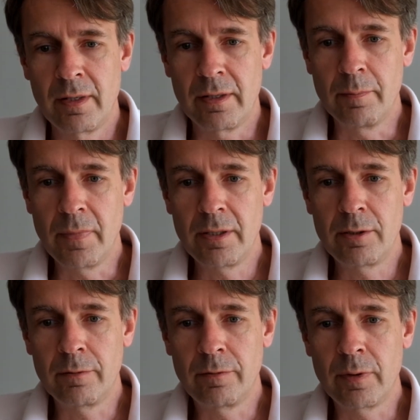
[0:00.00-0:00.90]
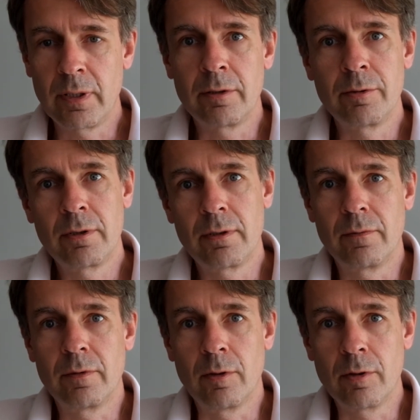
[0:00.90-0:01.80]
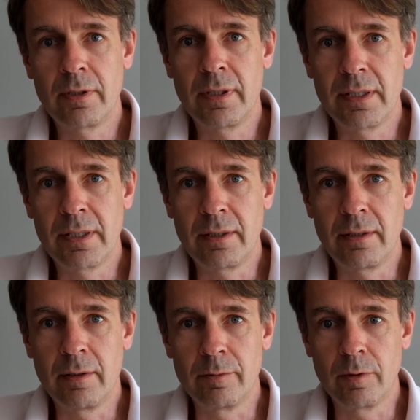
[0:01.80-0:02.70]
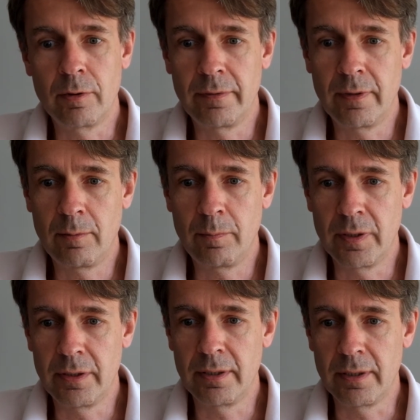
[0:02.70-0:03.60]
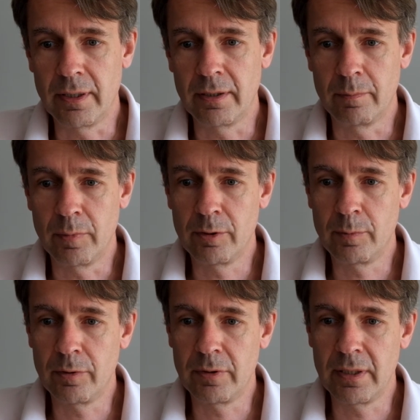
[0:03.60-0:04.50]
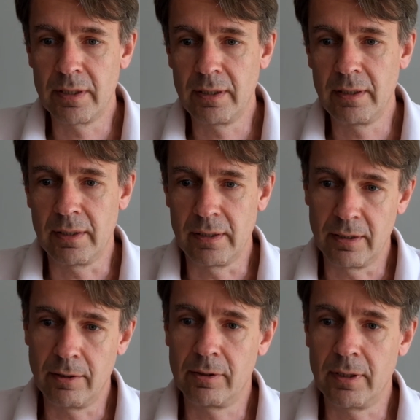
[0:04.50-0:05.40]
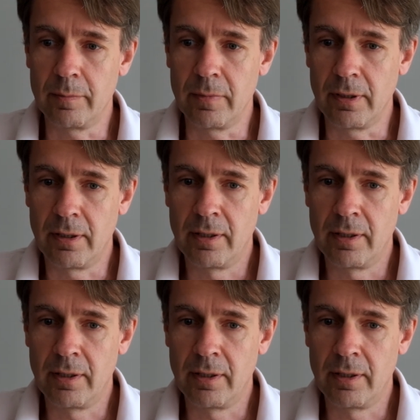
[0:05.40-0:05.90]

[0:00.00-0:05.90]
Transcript: The main software I use for organizing, raw development and post-processing is Darktable.